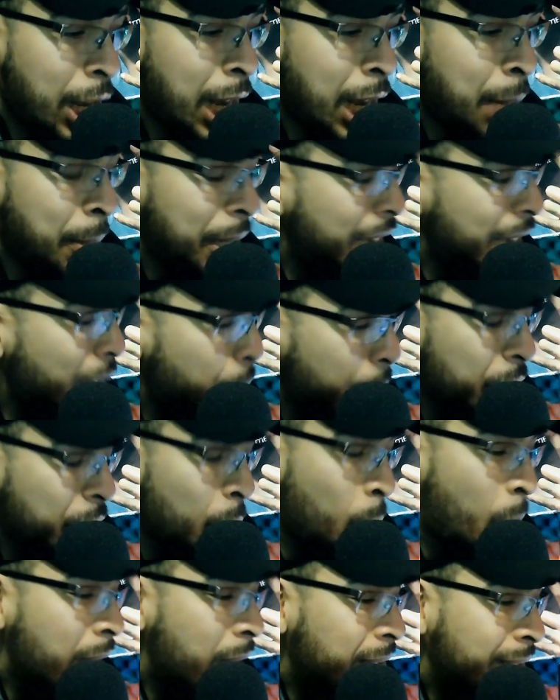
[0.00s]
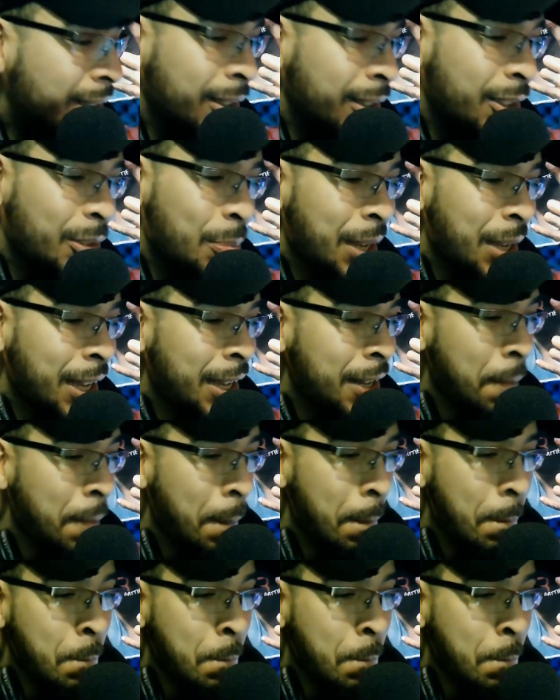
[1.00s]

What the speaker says: I can't wait to watch this, man.